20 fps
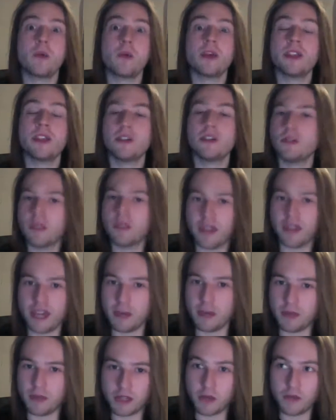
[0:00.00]
We knew that he
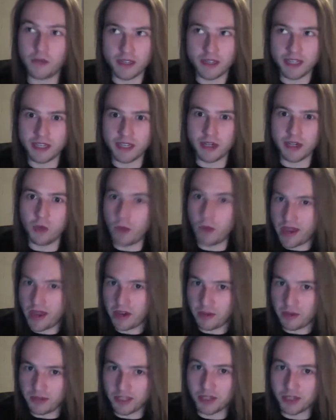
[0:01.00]
was obviously going to wake
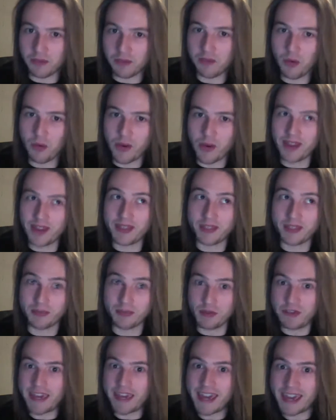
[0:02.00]
up at some point in this
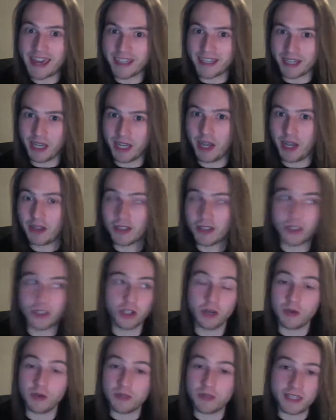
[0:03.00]
movie. He has a lot to
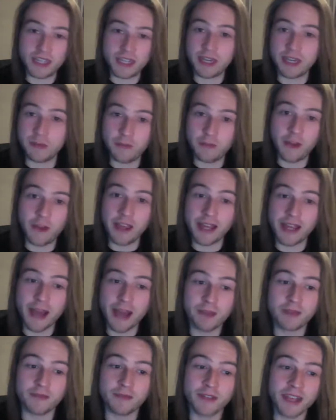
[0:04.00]
do. We've seen him fighting
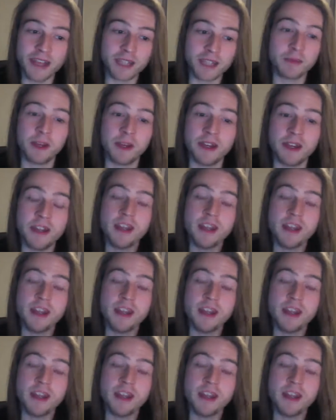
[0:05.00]
Captain Phasma.